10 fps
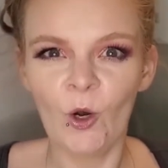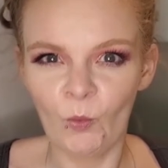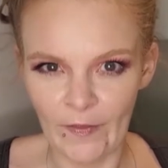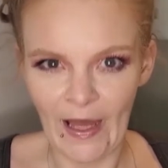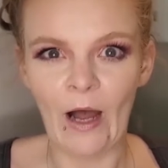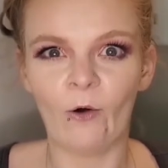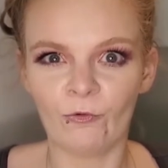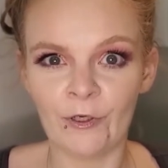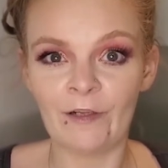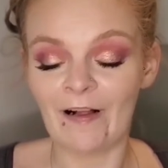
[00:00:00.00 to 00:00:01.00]
without
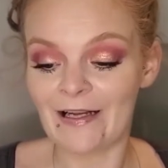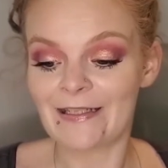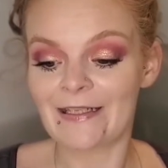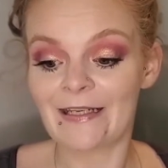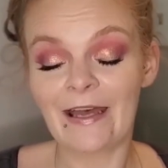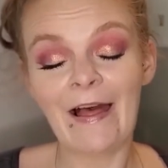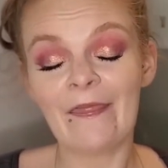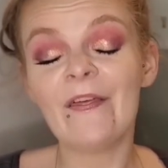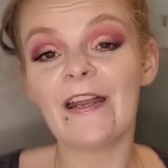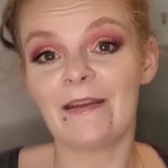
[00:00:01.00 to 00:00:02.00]
realizing
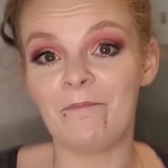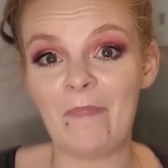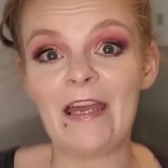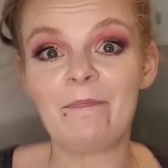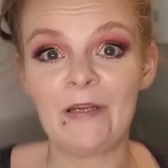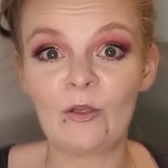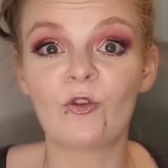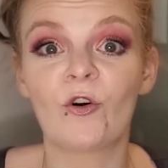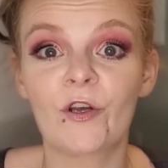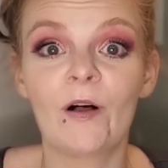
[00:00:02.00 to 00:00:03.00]
that it made me
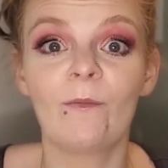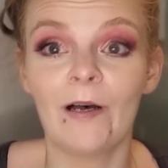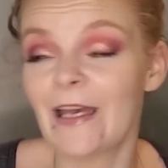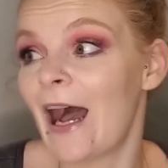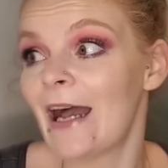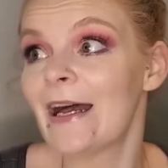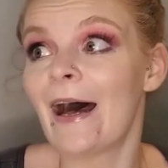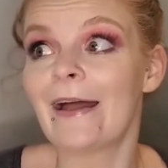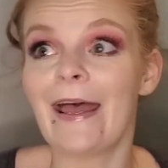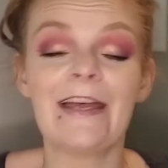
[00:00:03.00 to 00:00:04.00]
look like I
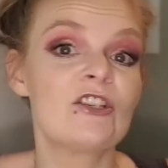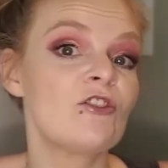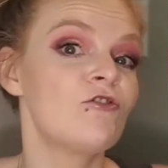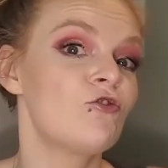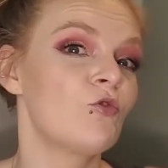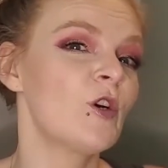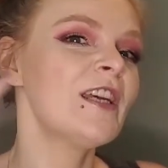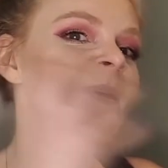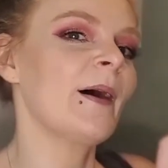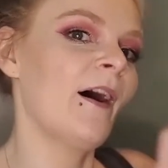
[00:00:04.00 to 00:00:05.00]
had a
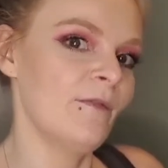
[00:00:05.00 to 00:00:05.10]
streak of